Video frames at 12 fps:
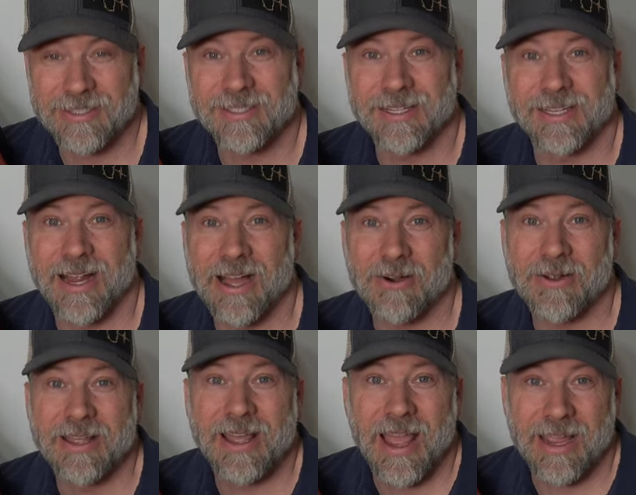it to get
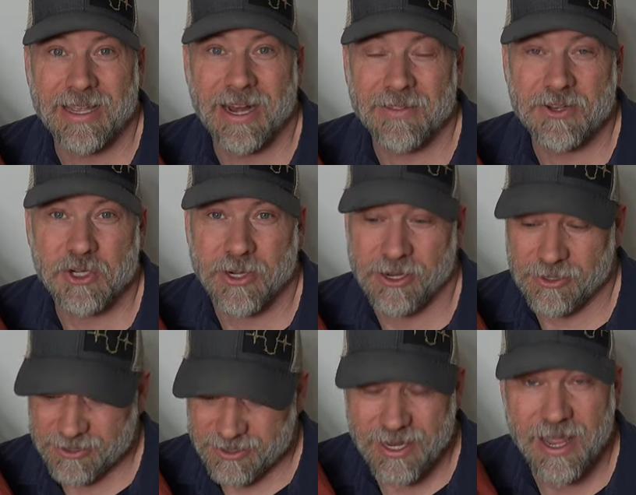out and get on the
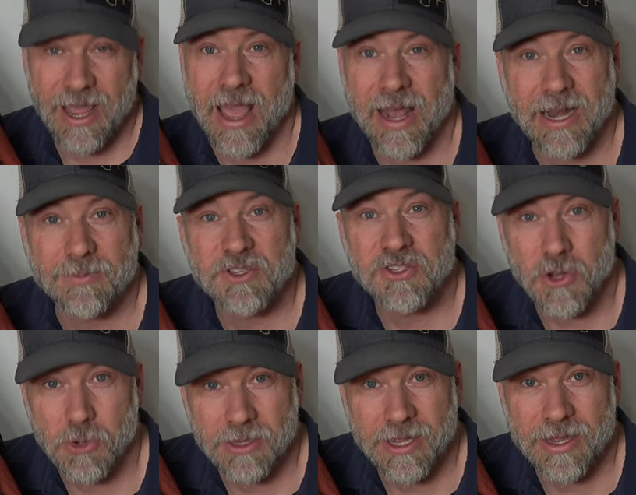trails, and I'm
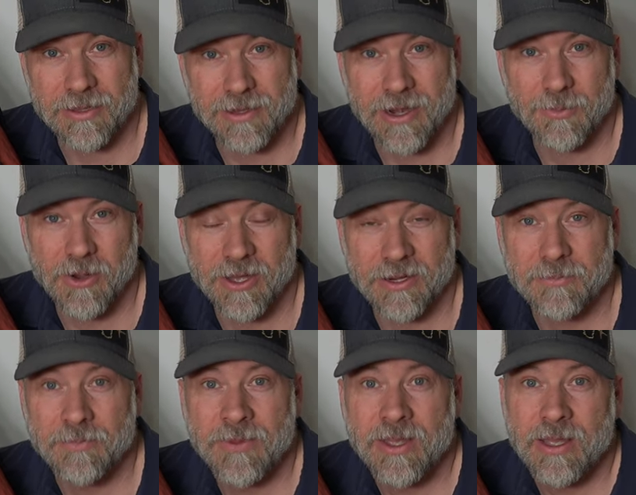so glad that I bought it.
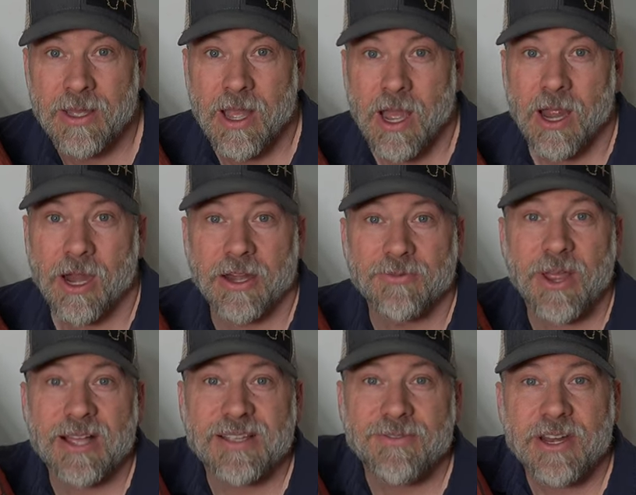All right, if you
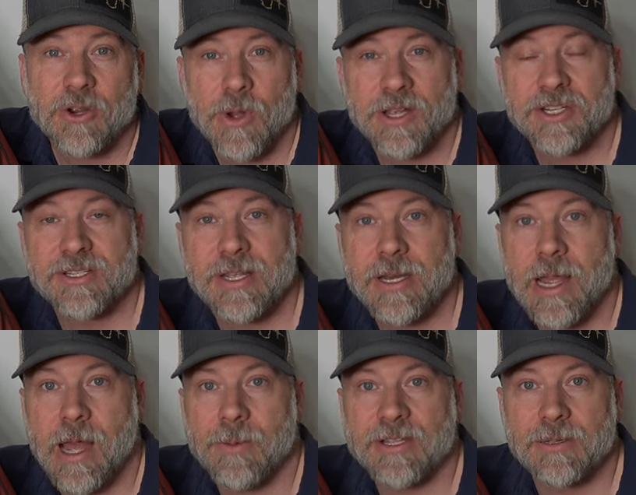guys have any questions, any
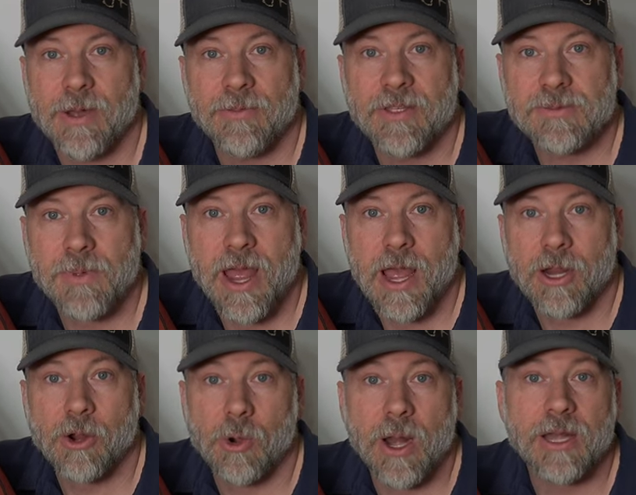comments about this
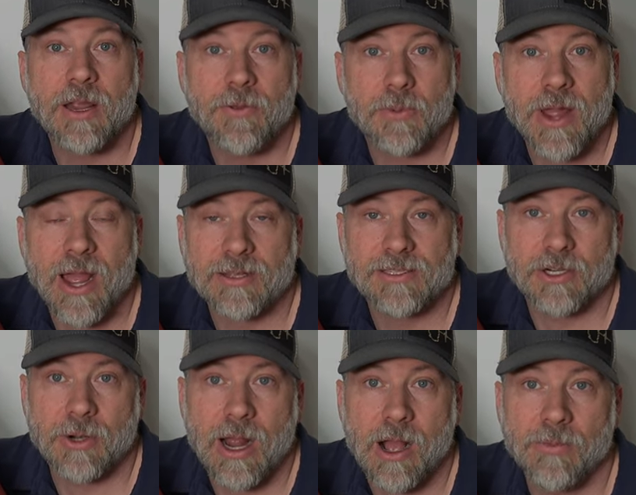pack or any other packs that
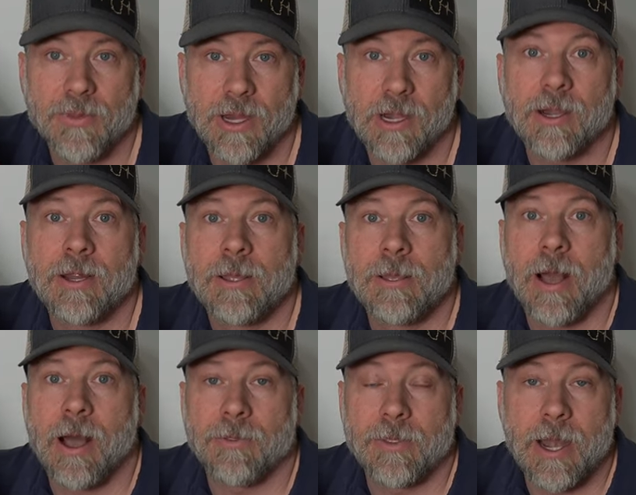are out there
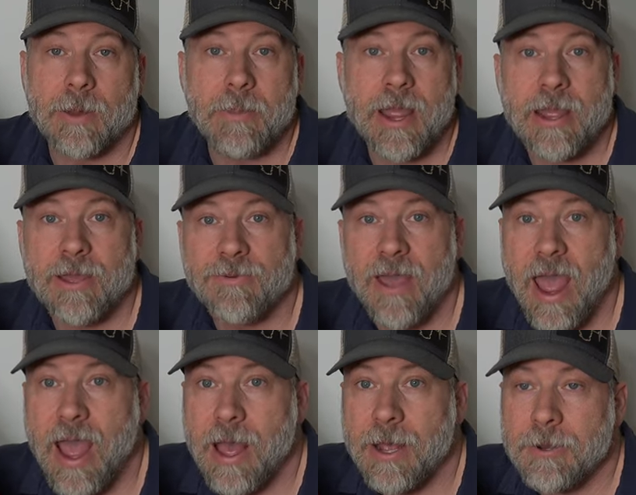that I may have
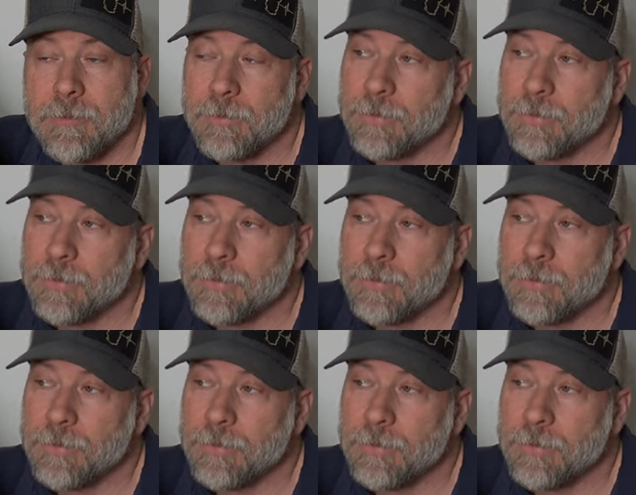had,